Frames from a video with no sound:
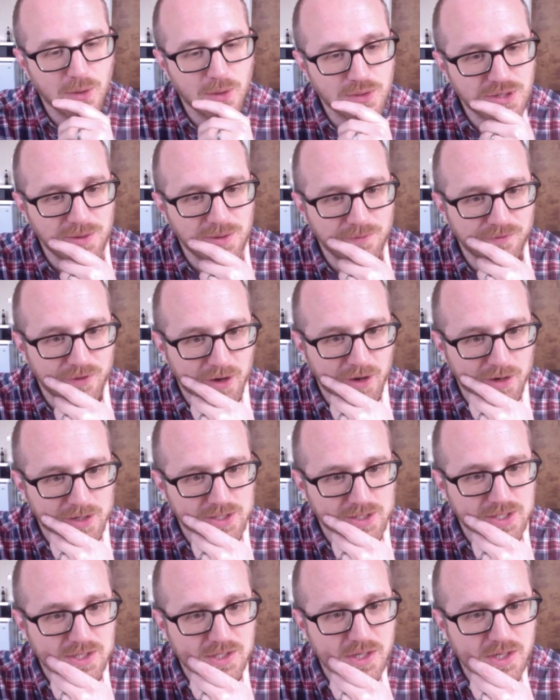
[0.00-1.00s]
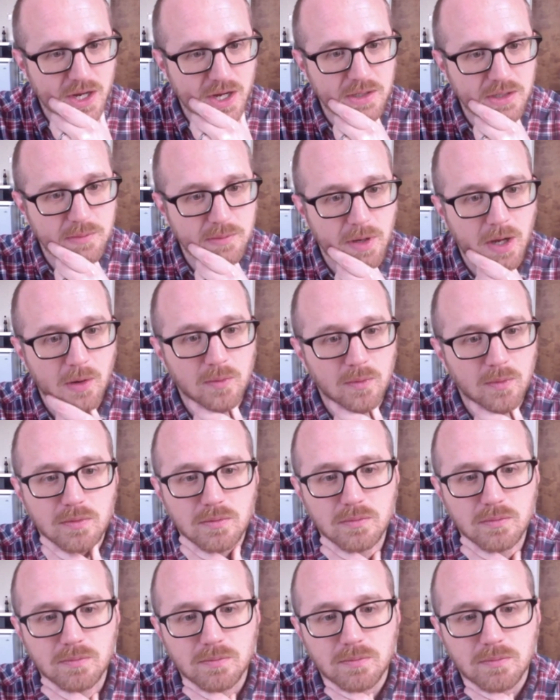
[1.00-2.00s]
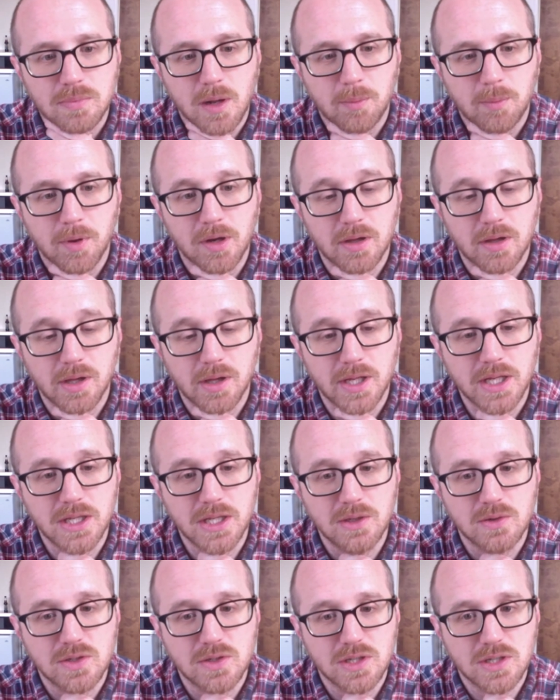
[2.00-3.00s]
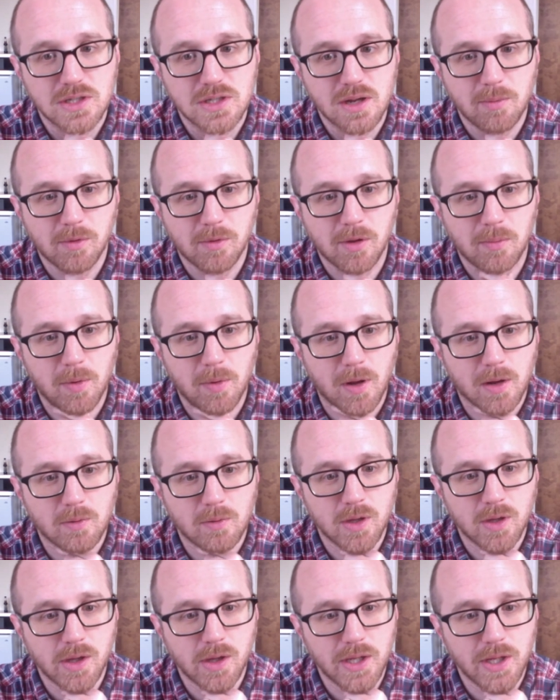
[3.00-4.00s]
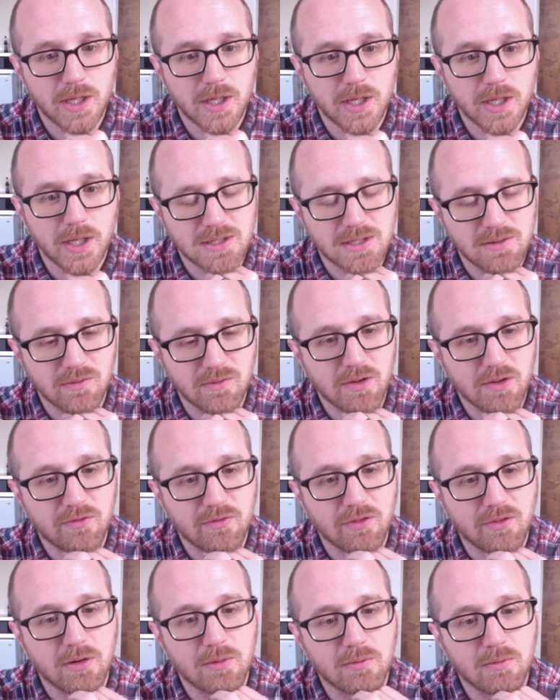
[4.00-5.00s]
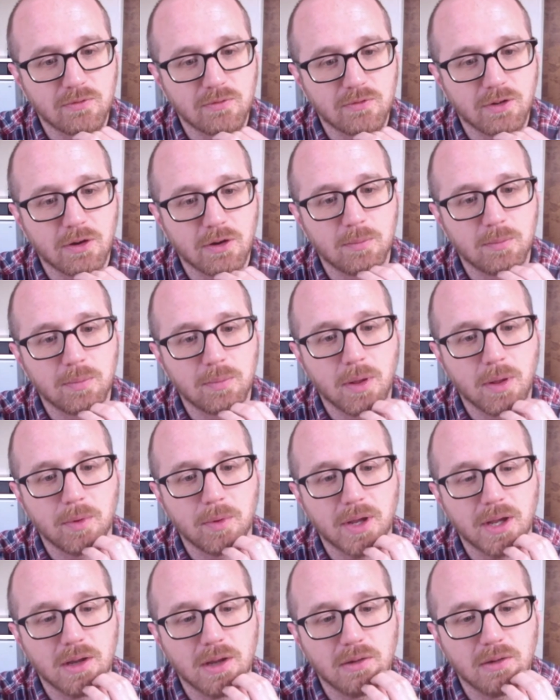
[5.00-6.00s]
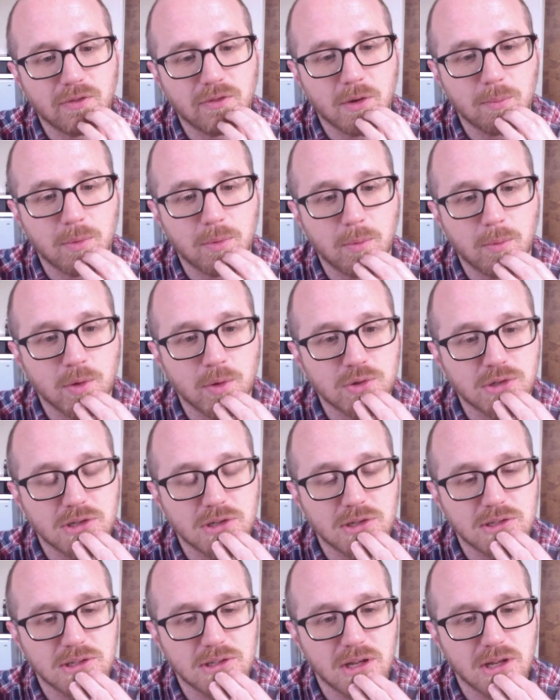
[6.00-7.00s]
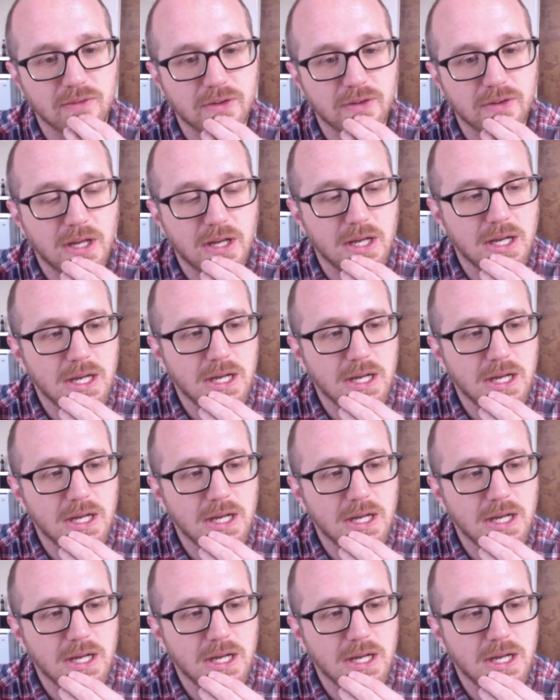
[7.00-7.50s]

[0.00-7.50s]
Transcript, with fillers: I know Tim Ferriss has talked about publicly he uses StumbleUpon really extensively for for public yeah, for promotion and stuff.